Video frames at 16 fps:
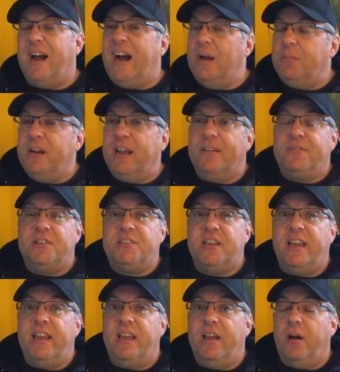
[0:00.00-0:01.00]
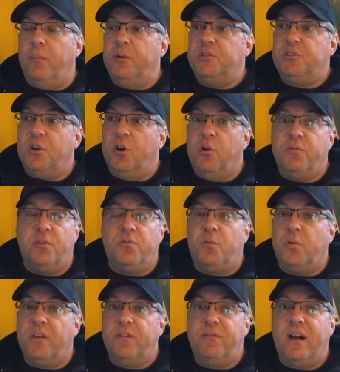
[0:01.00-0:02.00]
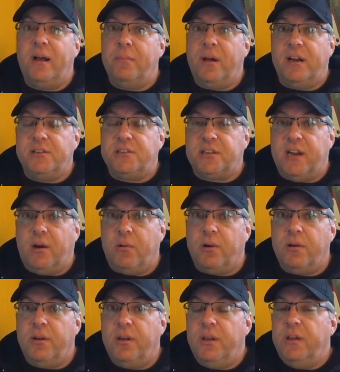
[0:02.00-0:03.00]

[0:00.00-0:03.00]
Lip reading: I would have to say, almost over 45 miles an hour.